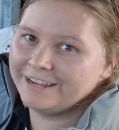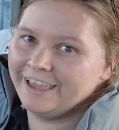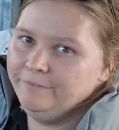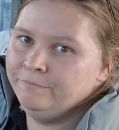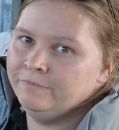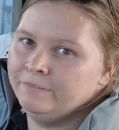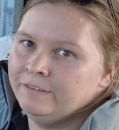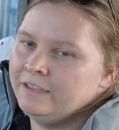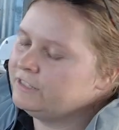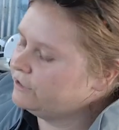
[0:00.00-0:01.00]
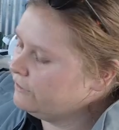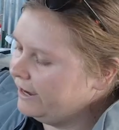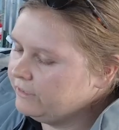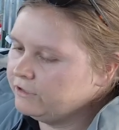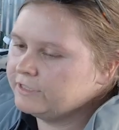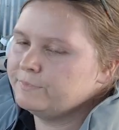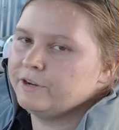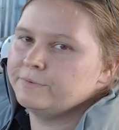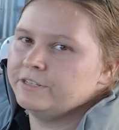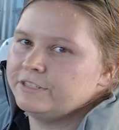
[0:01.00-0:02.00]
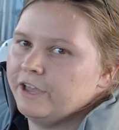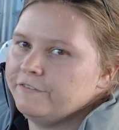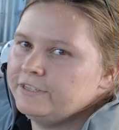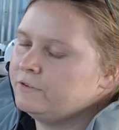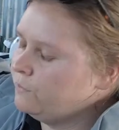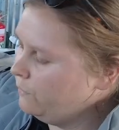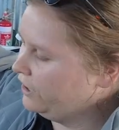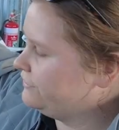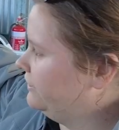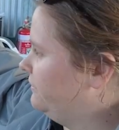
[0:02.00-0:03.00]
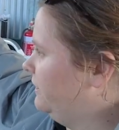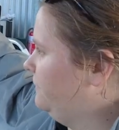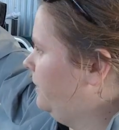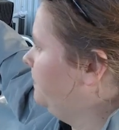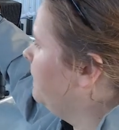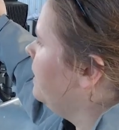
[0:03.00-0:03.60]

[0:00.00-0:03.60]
day. It's a great little subscription service, works really, really well.